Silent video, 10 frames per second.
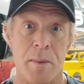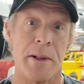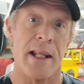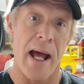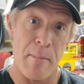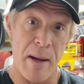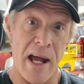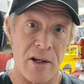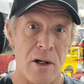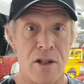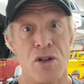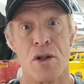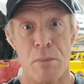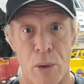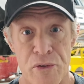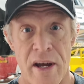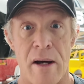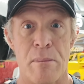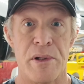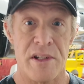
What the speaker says: We put that back on, took the bolt out,